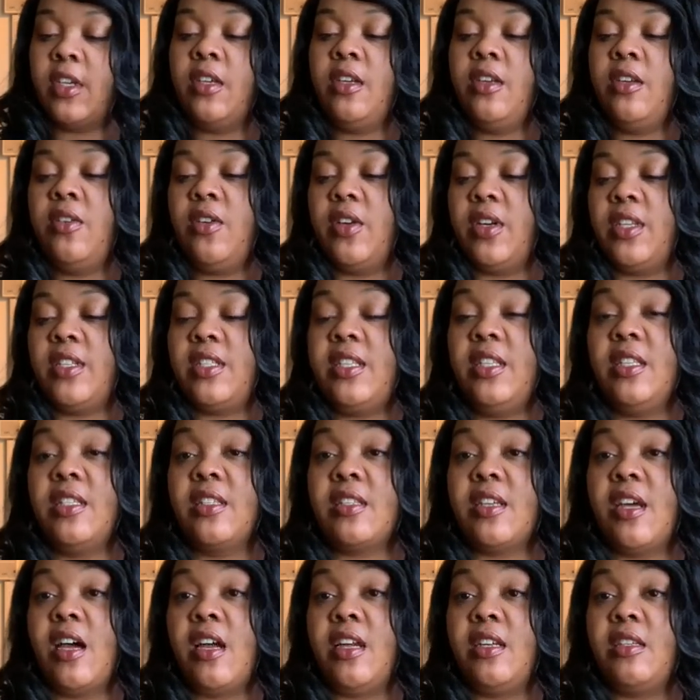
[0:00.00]
You're gonna see the
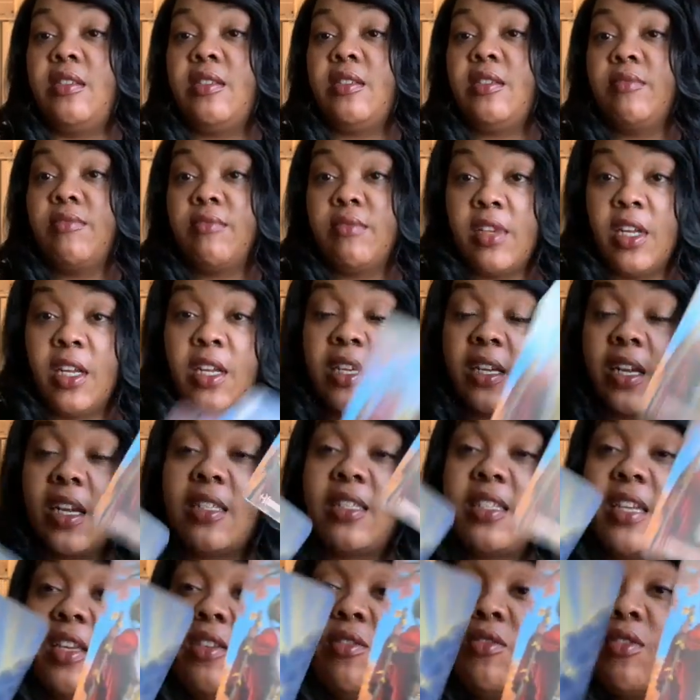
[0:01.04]
signs. Like I said, you're